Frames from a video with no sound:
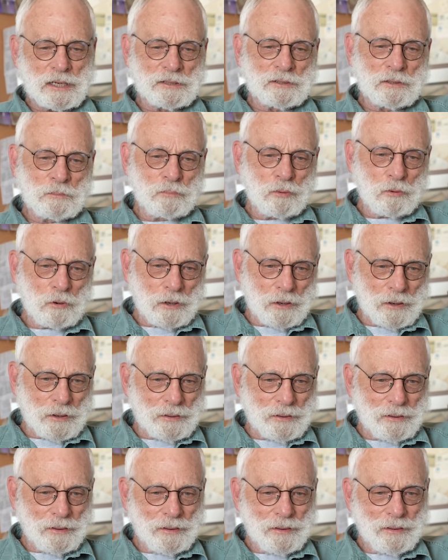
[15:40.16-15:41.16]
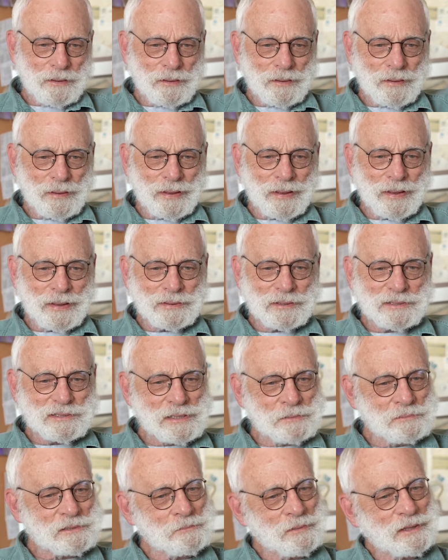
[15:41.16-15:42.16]
on the board. And it
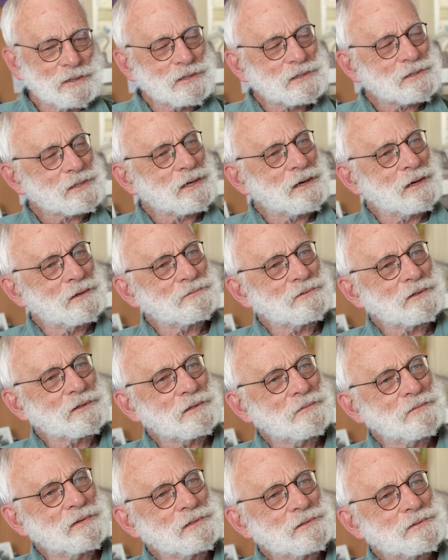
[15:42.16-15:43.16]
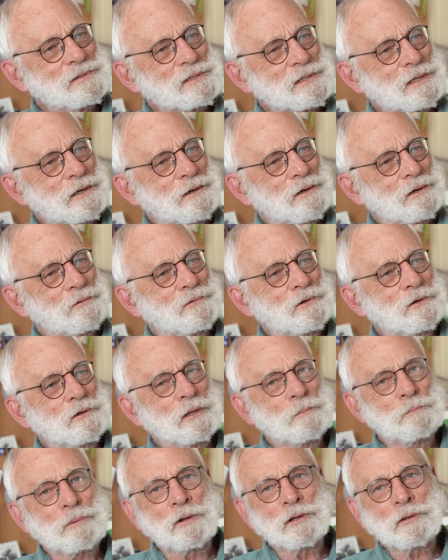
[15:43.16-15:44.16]
seems to me there's a conflict of interest there. If you're
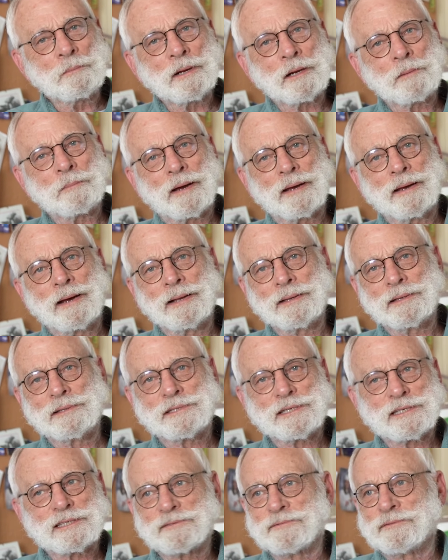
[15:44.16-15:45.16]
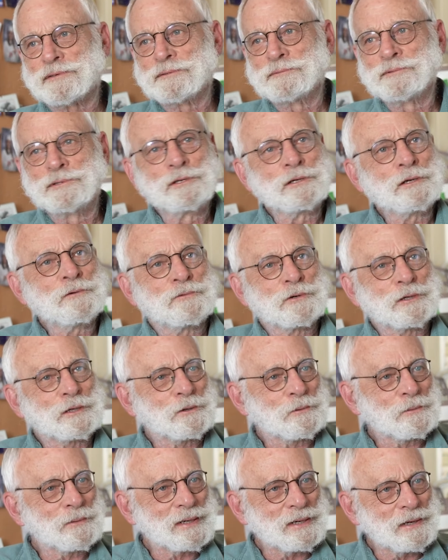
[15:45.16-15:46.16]
the polar bear biologist for Nunavut
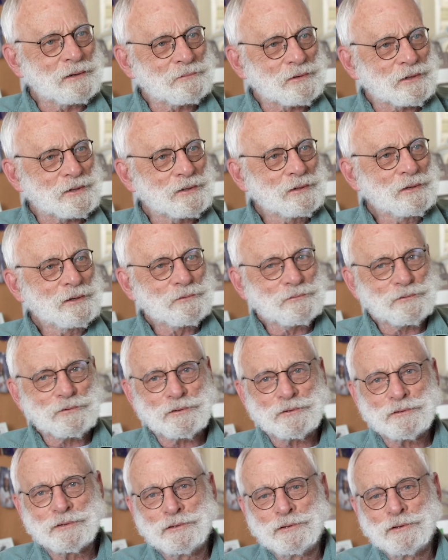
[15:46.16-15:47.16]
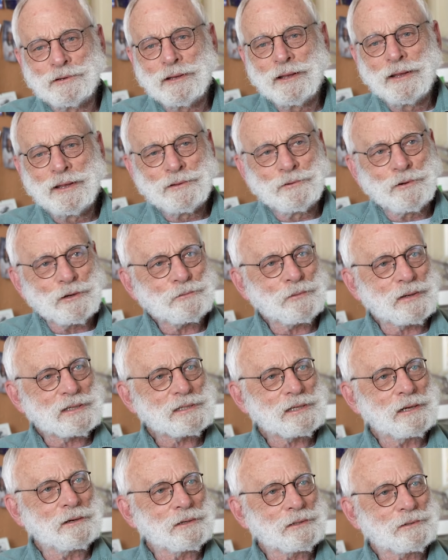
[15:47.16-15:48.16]
or whatever, for N
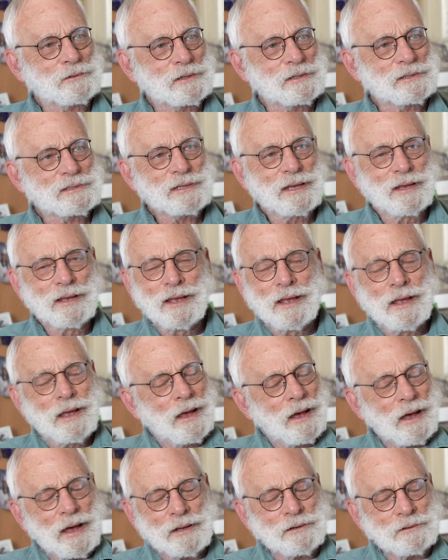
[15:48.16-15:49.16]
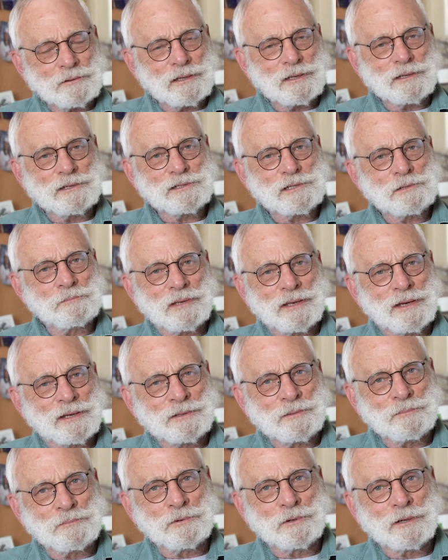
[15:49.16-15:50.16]
Northwest Territories, I don't think you should be
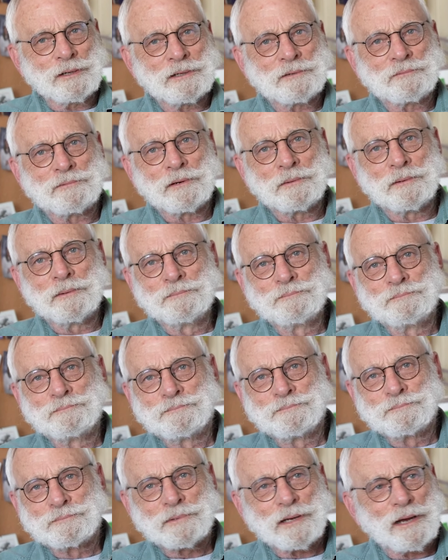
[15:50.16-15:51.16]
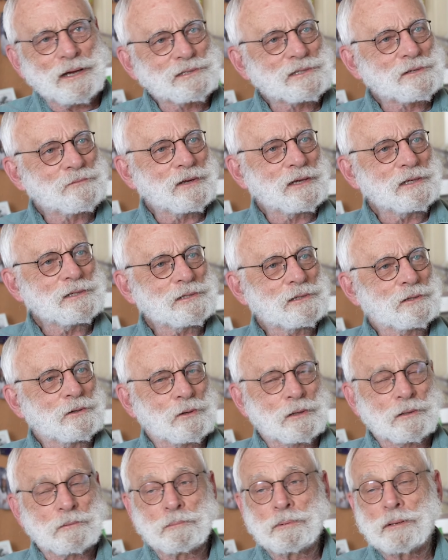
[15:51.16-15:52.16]
on the board of a conservation
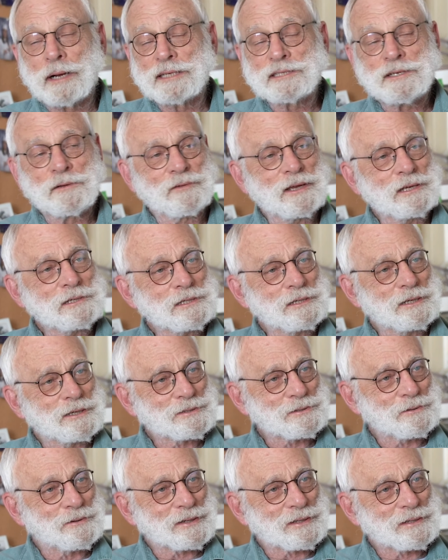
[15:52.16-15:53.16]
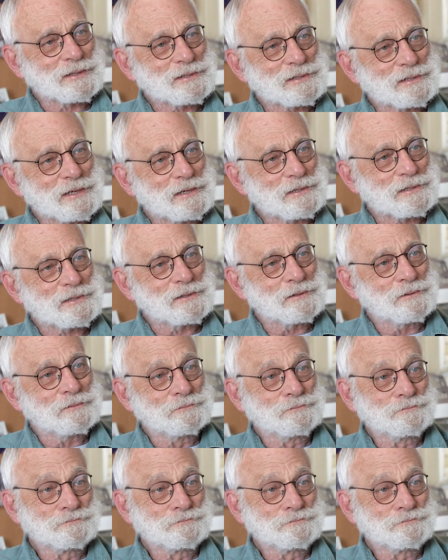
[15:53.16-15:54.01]
or preservationist organization.